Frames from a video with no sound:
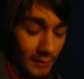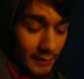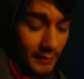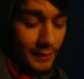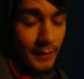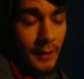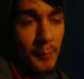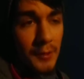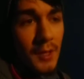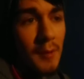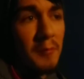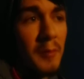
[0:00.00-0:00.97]
Yeah, I'm,
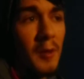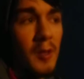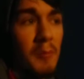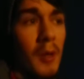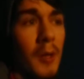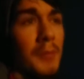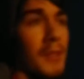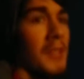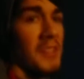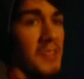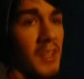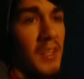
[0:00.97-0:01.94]
I'm very pumped and
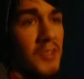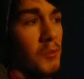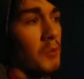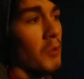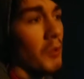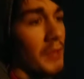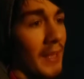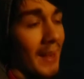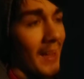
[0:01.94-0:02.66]
excited to record that.